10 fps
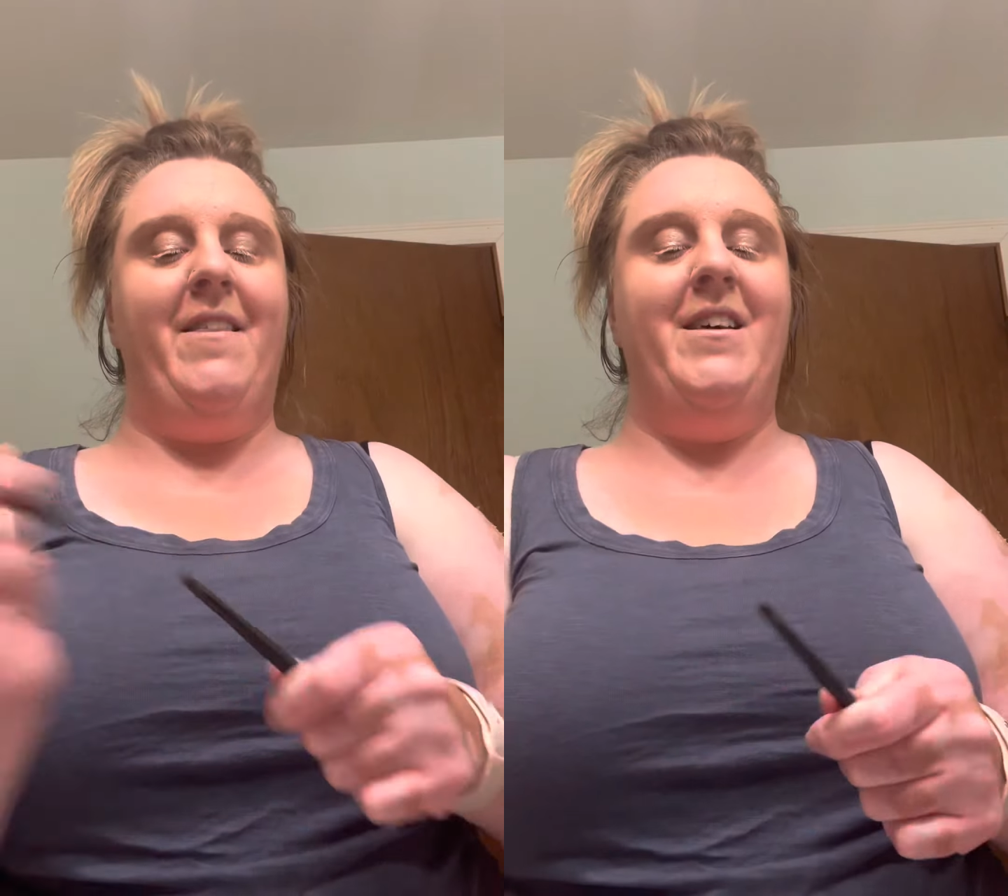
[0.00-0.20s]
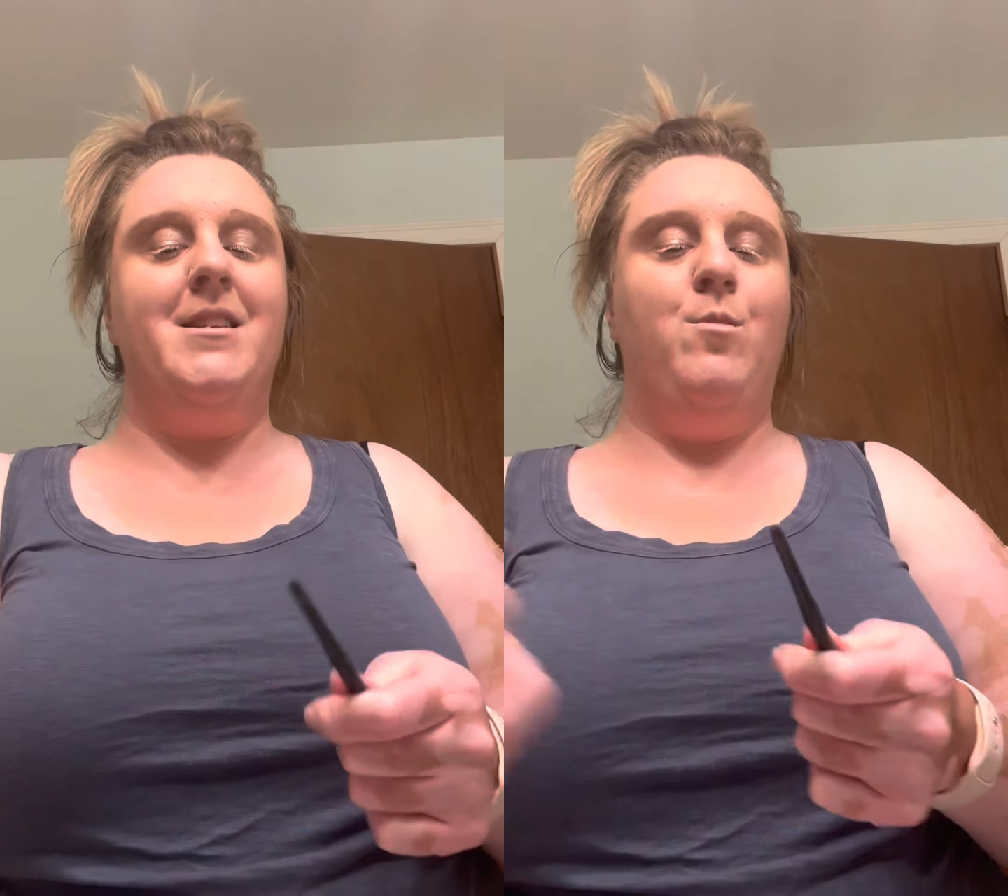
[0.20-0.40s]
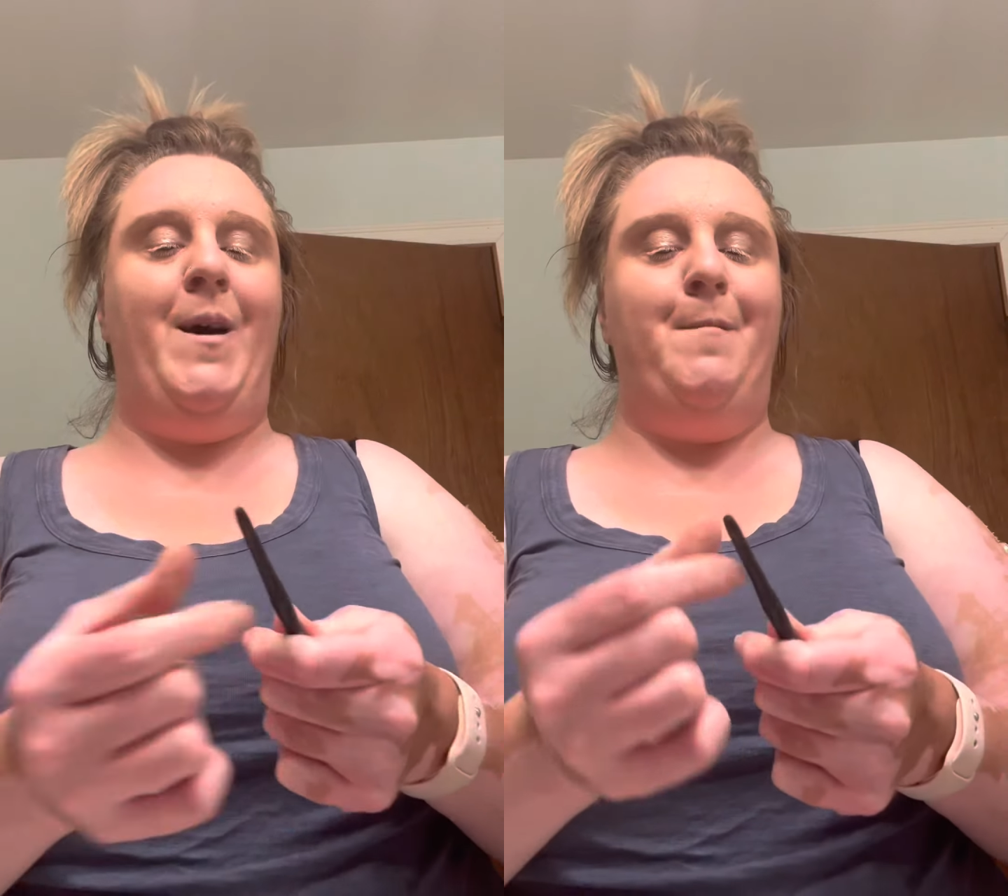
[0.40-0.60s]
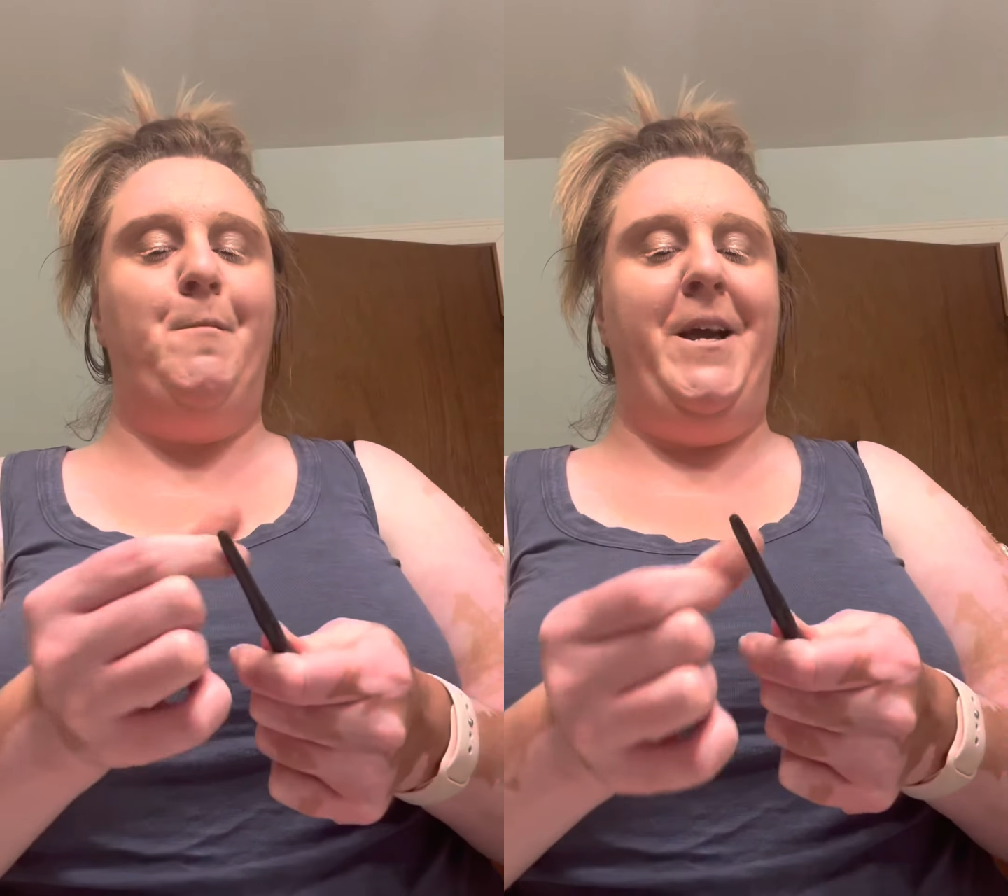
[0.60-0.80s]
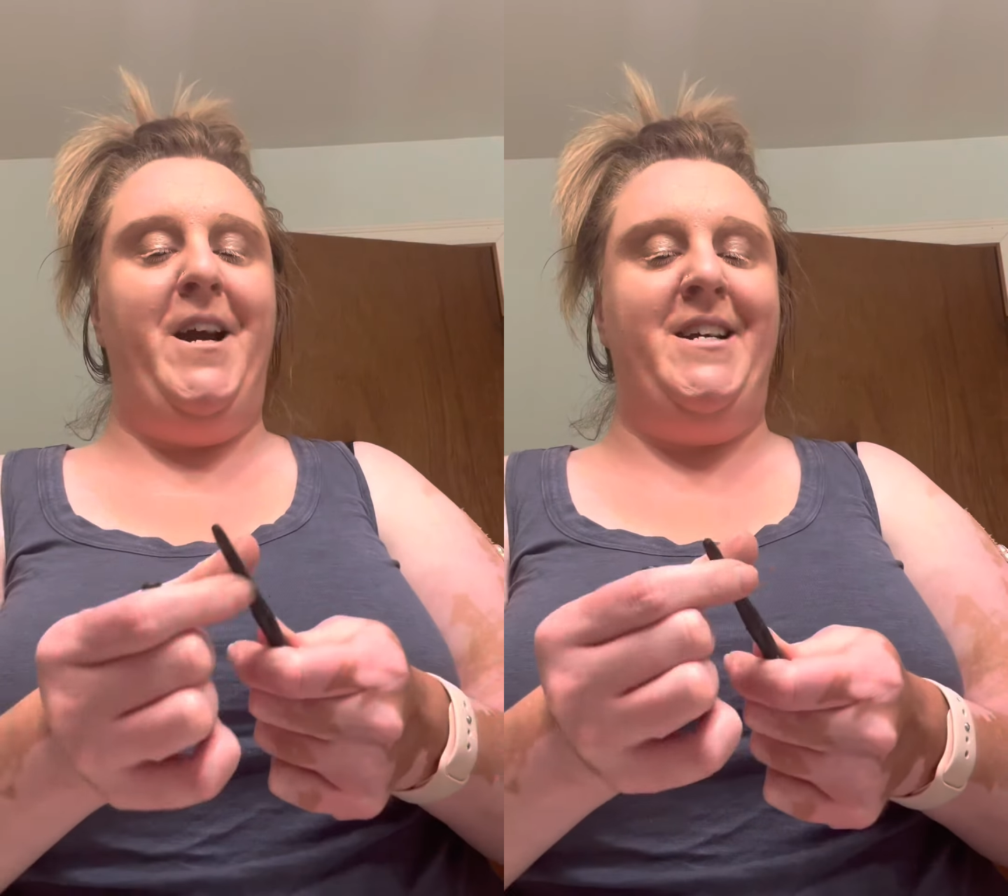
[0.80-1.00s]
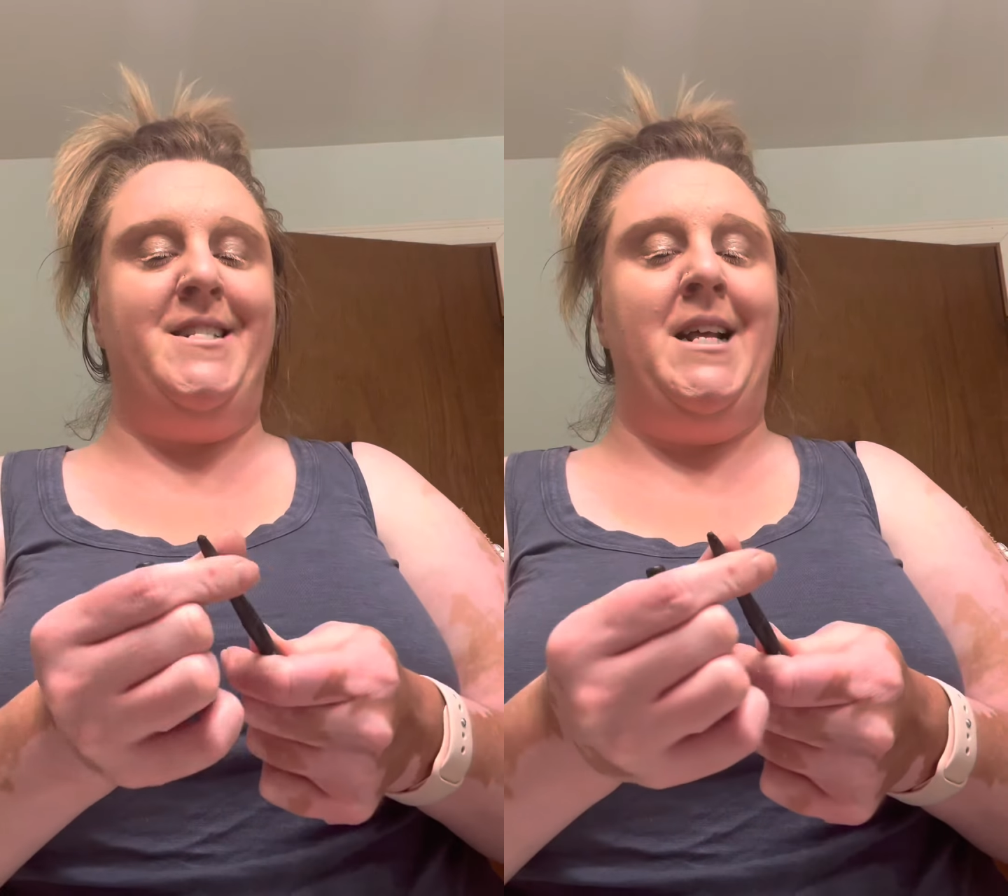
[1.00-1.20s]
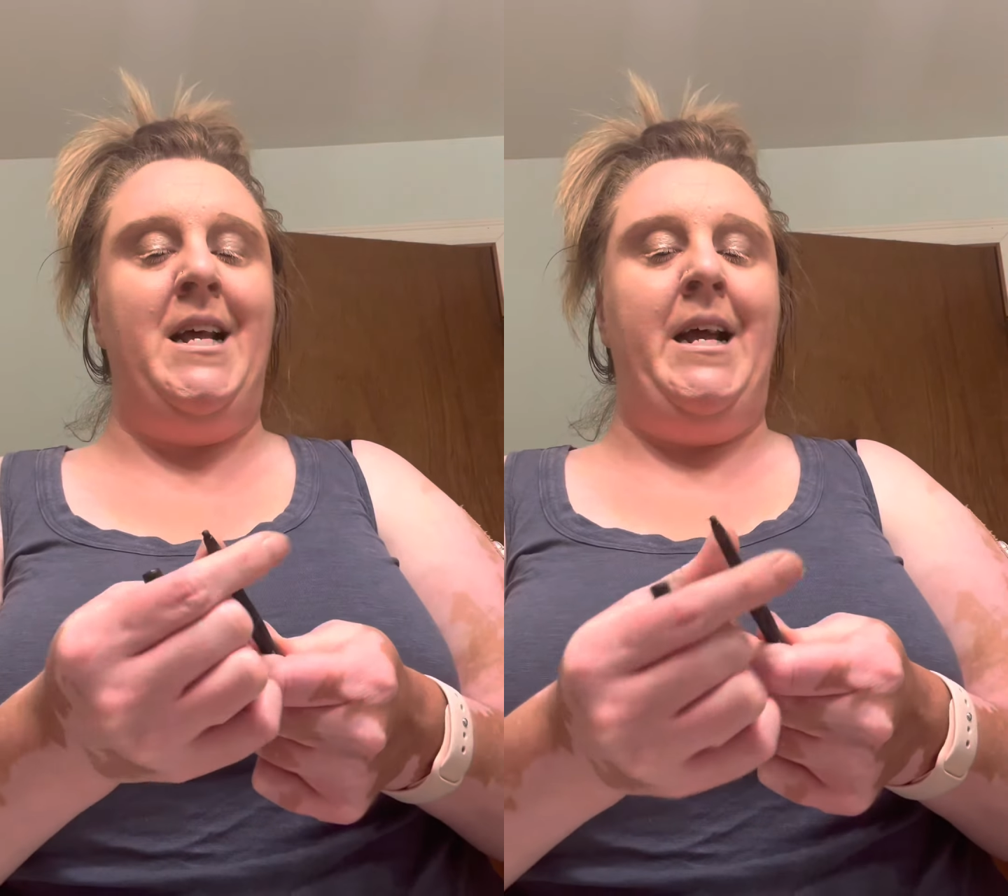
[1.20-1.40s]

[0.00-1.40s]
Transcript: this one because